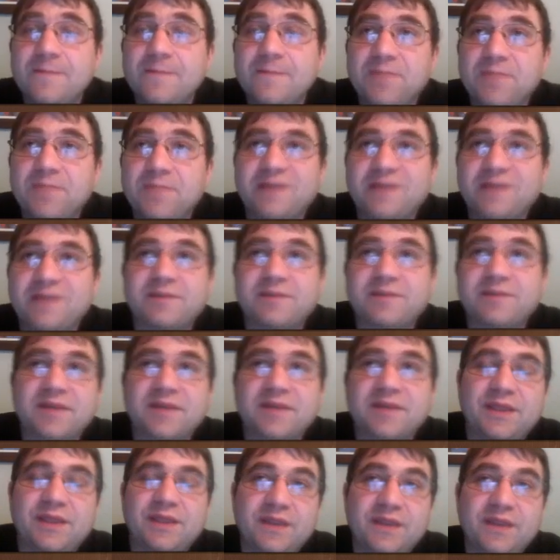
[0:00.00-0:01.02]
except that
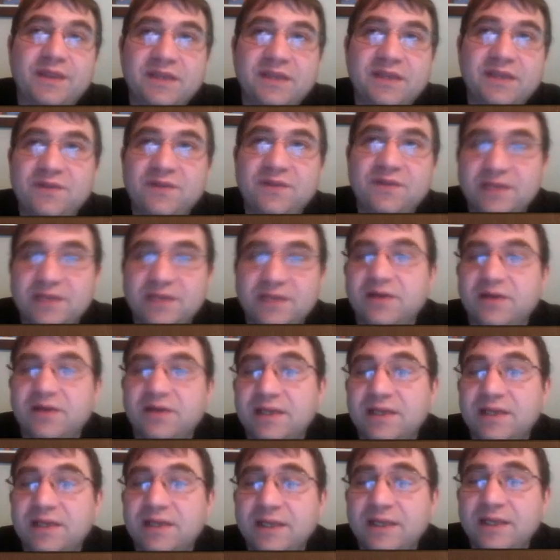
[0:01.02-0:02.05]
I think if you take on
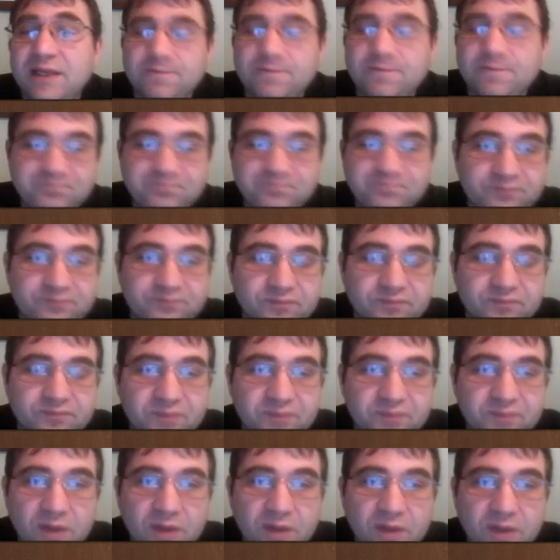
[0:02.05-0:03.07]
A8,
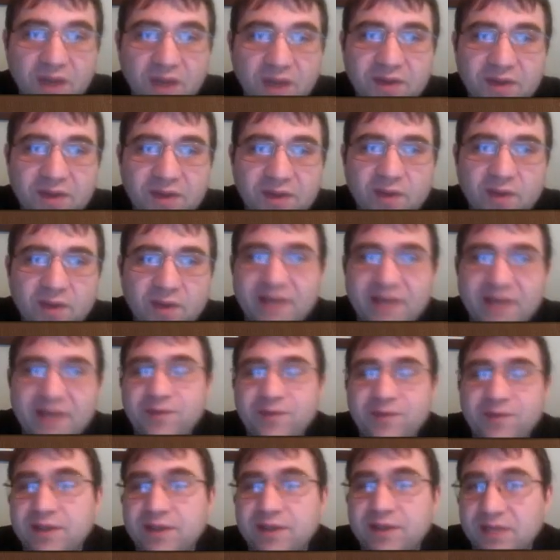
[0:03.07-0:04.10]
I think white has
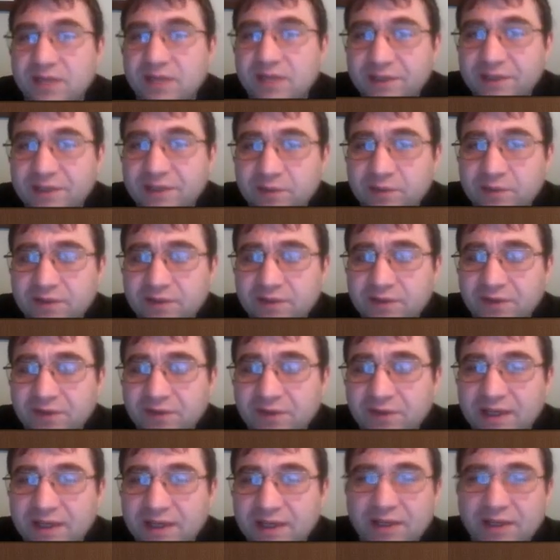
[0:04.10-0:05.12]
weaker light squares,
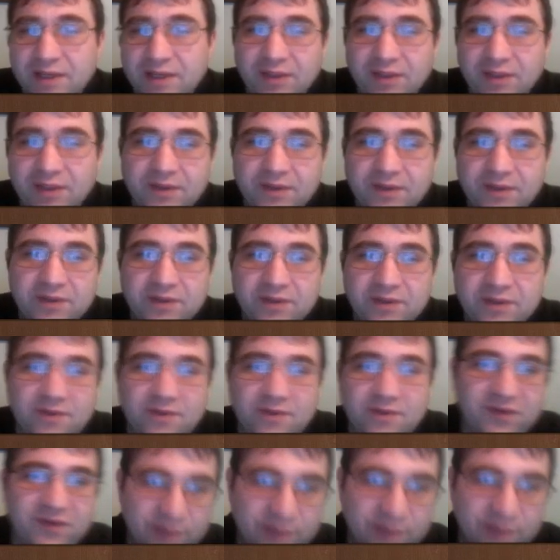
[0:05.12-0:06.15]
and I think that you have
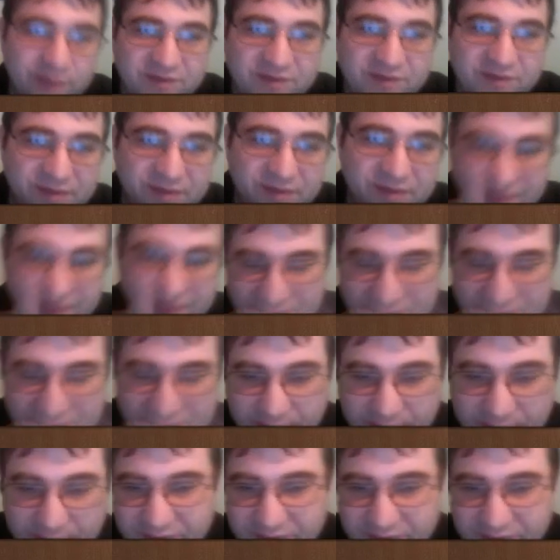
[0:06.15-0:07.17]
this possibility of
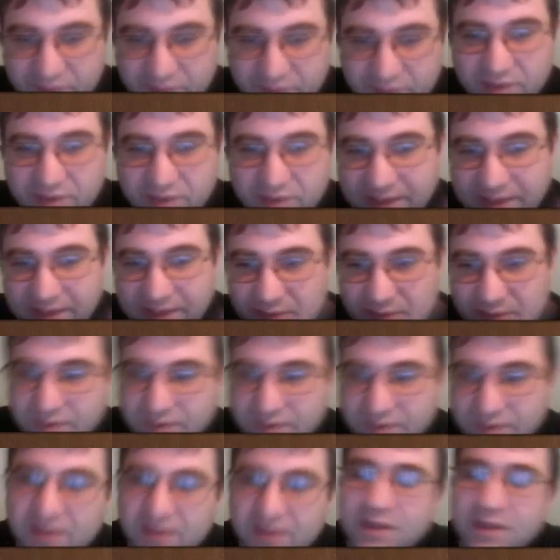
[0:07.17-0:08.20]
playing this cool game with
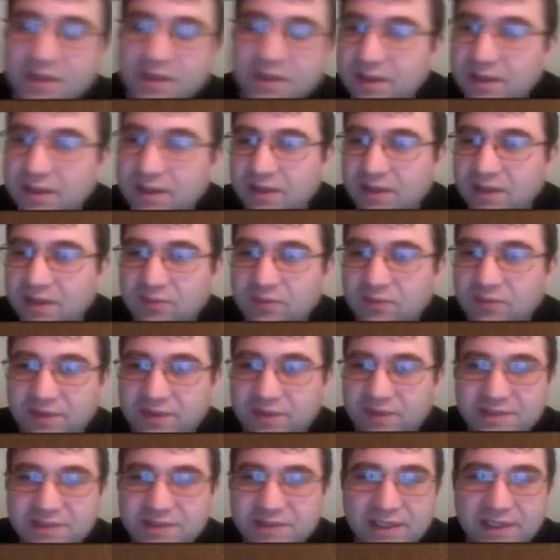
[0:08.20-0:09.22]

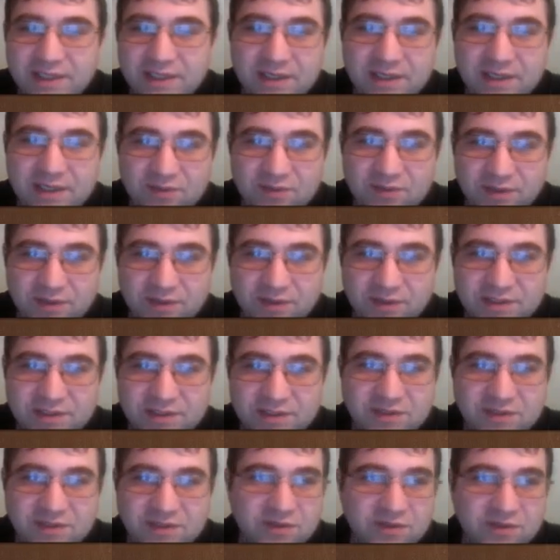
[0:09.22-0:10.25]
rook D8 and rook
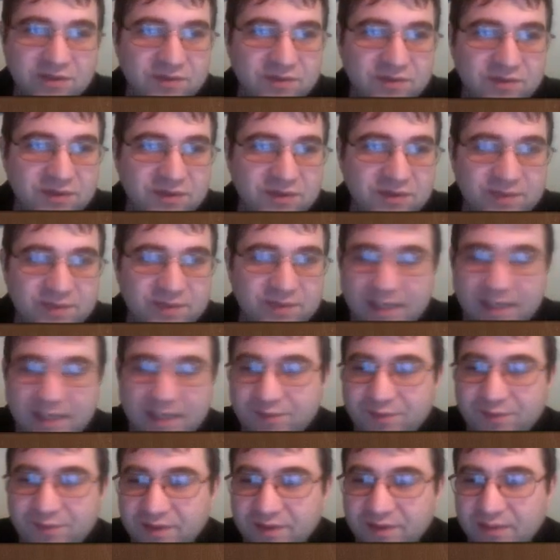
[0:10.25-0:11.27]
D2, which would just be
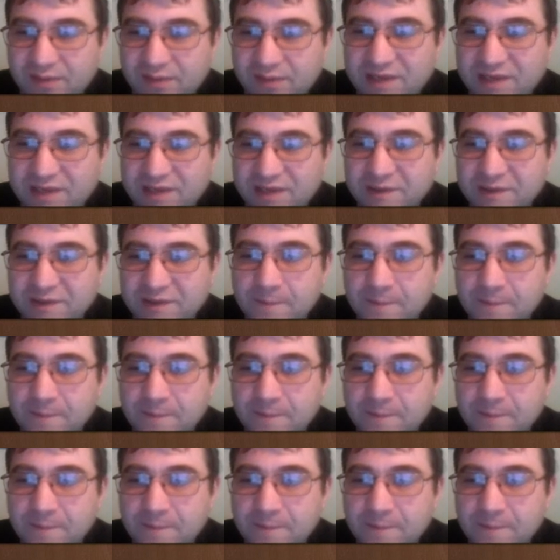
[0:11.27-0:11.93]
absolutely amazing.